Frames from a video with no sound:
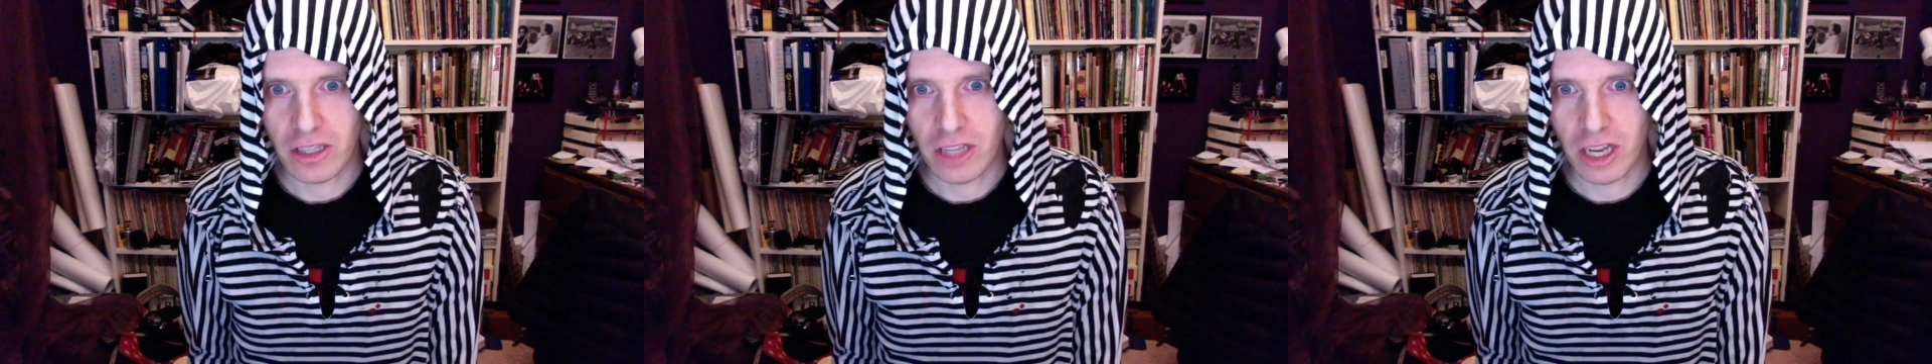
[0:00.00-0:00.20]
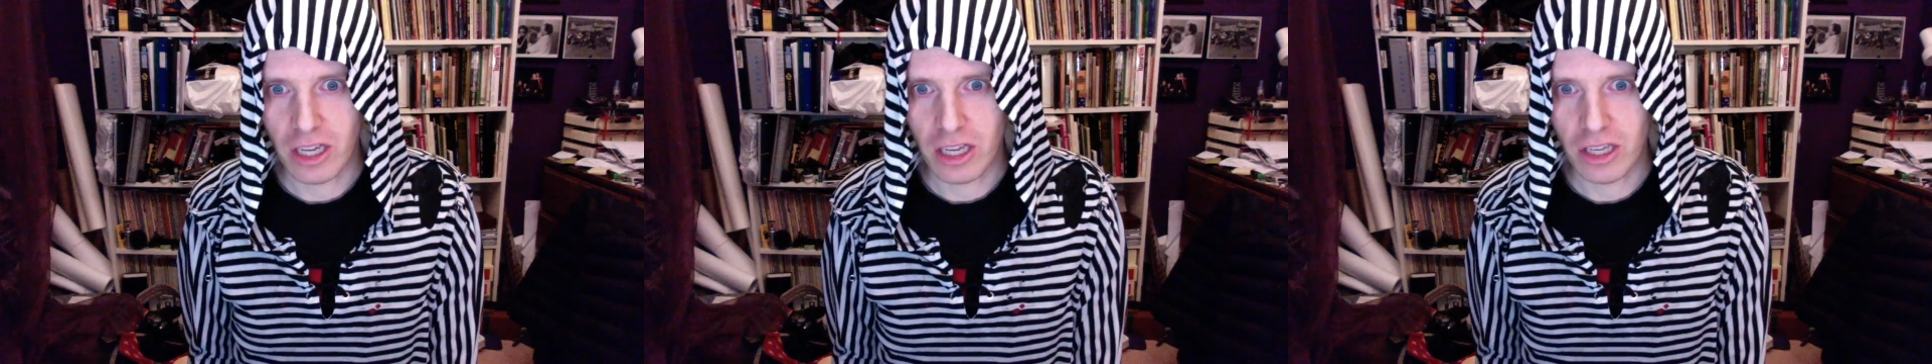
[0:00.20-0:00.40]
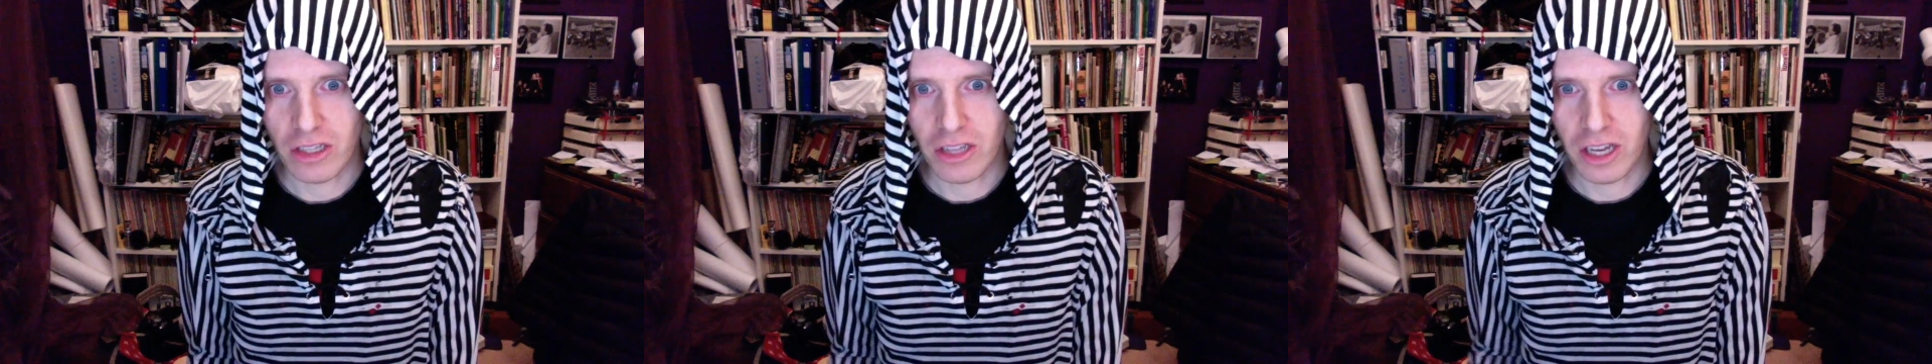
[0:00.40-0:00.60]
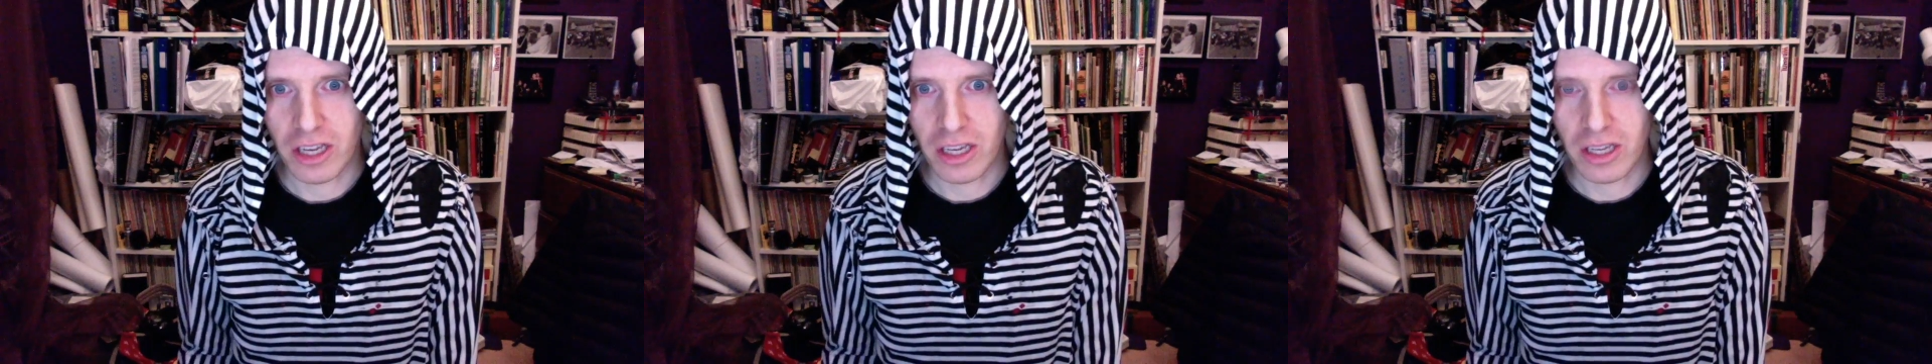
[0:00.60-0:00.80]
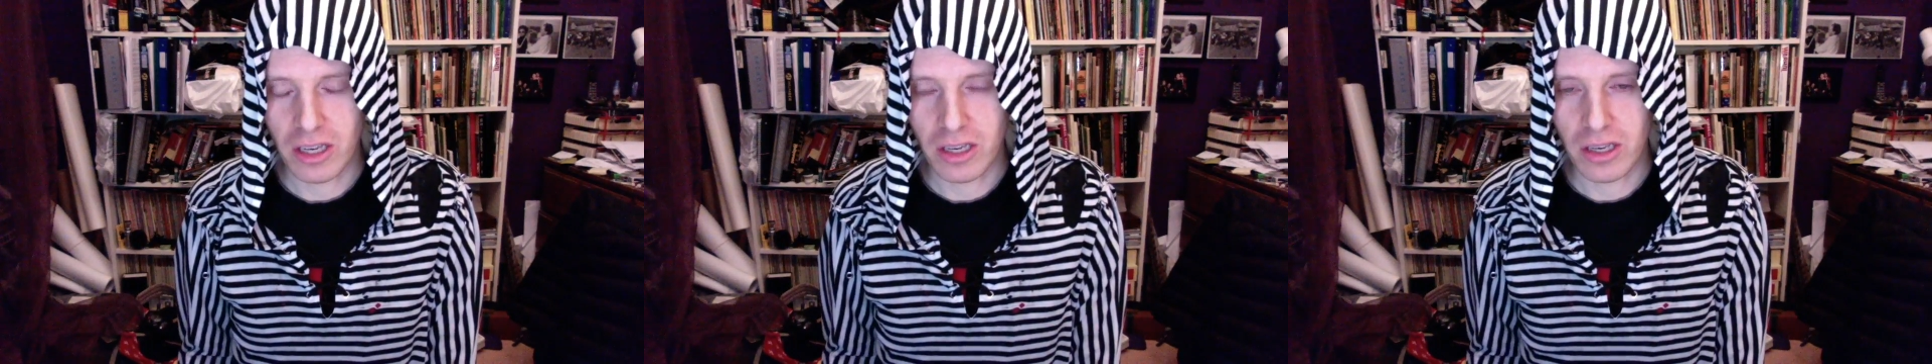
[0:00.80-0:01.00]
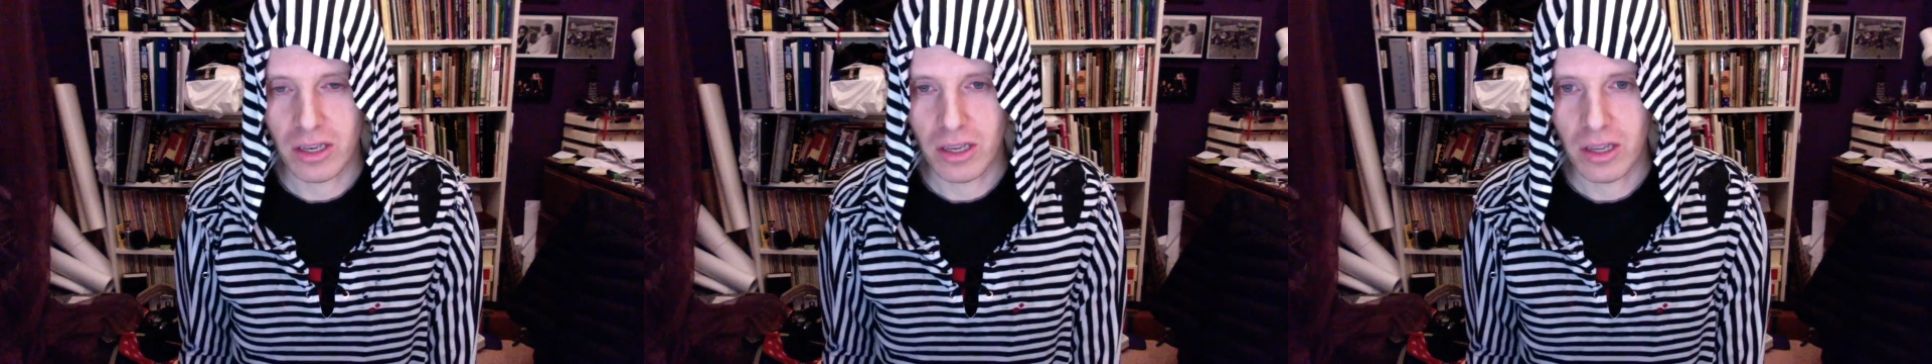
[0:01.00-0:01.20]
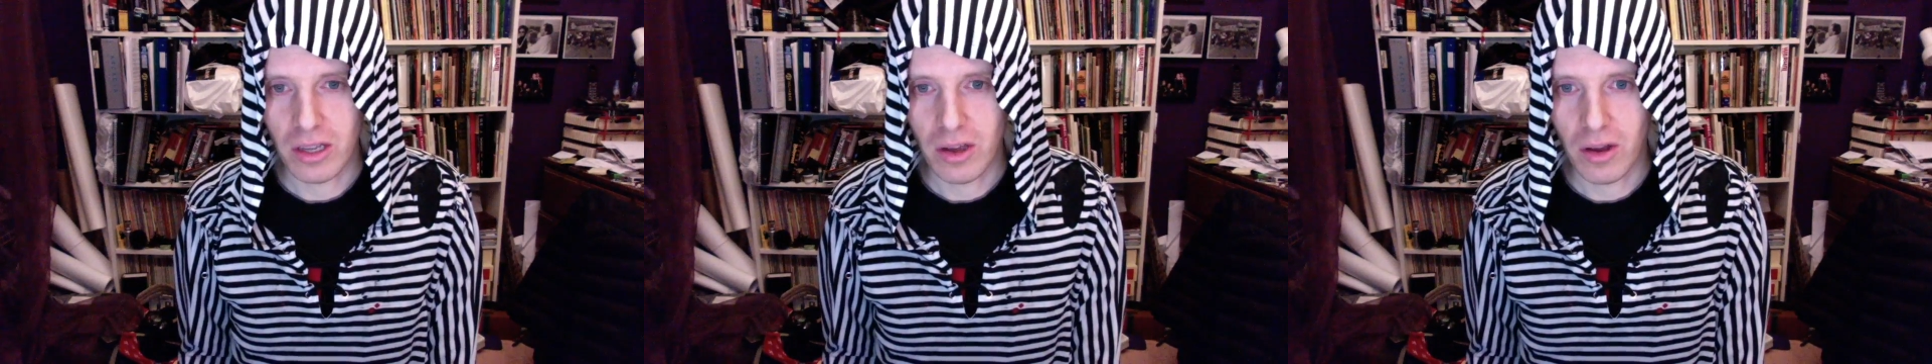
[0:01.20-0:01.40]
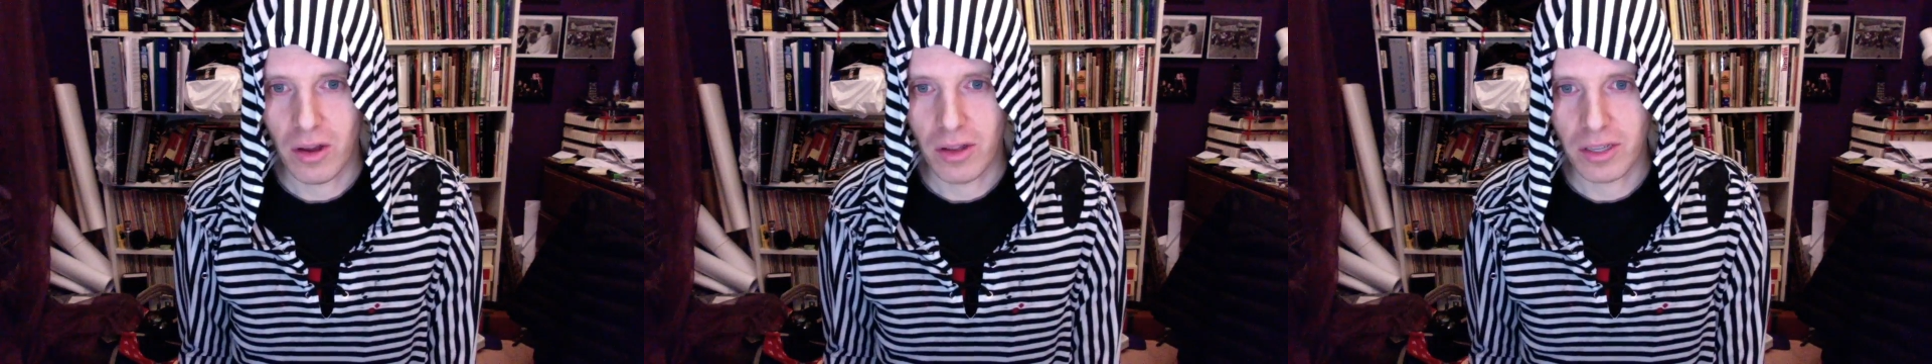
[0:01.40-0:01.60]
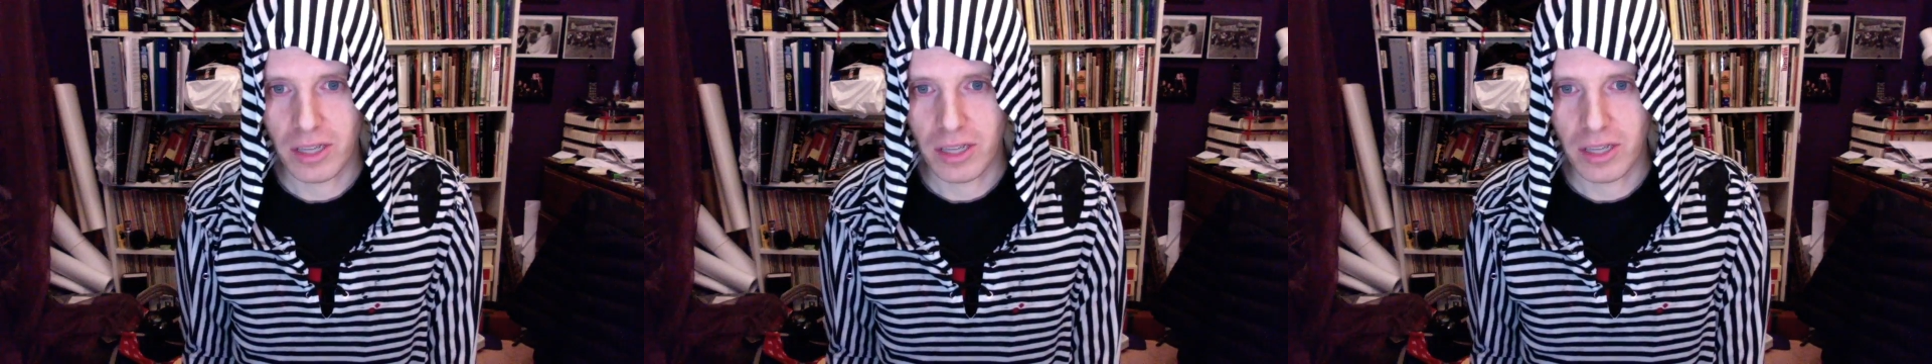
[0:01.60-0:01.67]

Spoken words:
check in, check in all the